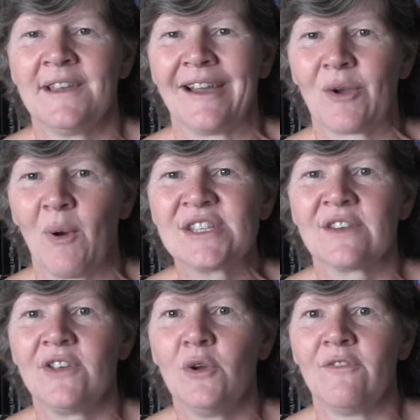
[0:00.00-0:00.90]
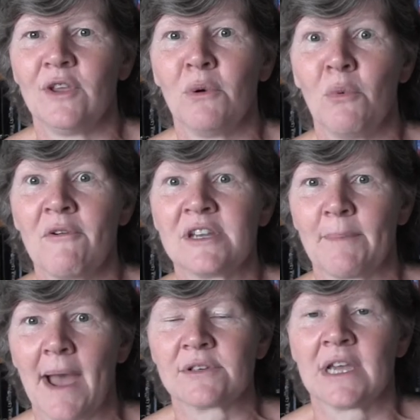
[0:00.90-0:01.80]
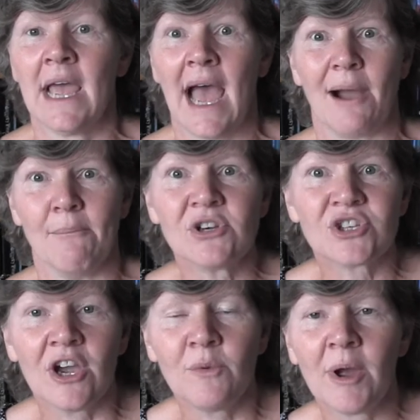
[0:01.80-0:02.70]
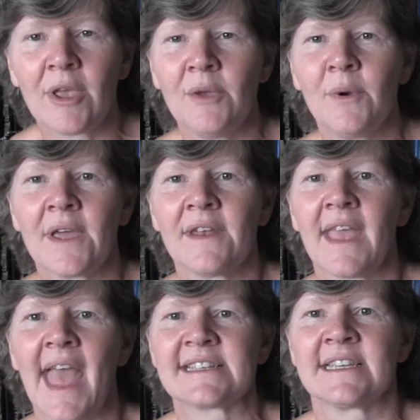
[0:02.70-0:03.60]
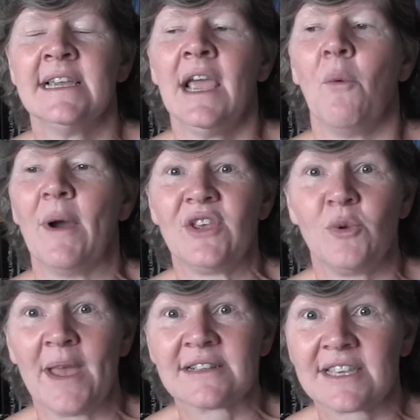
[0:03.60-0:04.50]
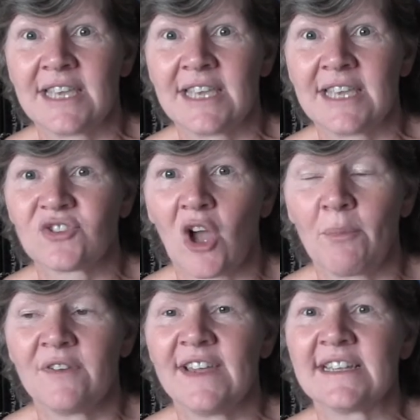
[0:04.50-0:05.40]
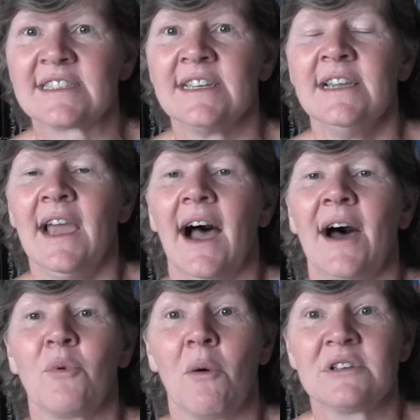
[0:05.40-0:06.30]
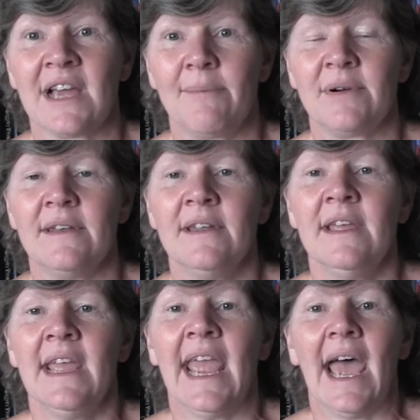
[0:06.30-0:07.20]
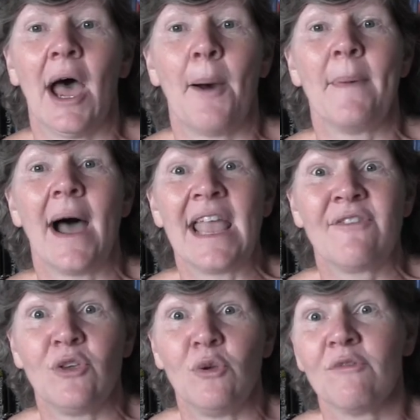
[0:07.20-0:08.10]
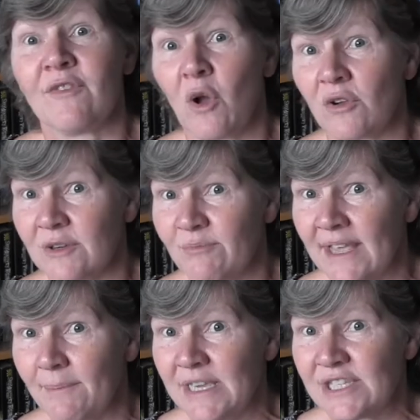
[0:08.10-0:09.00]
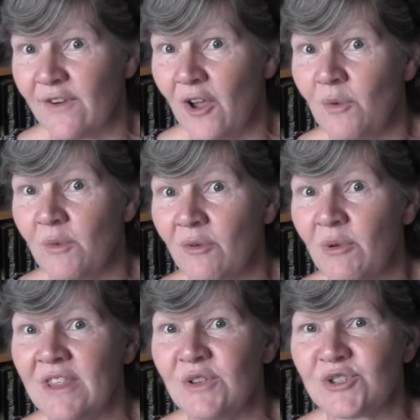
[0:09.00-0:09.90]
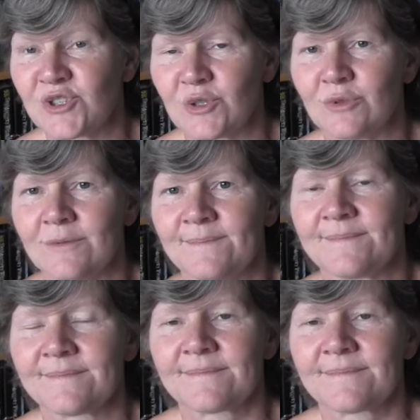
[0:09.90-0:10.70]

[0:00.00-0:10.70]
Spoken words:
And quite a few of you were worried about how much homework you were going to get, whether you'd be able to keep on top of it, and what would happen if you forgot to bring a piece of homework with you to school.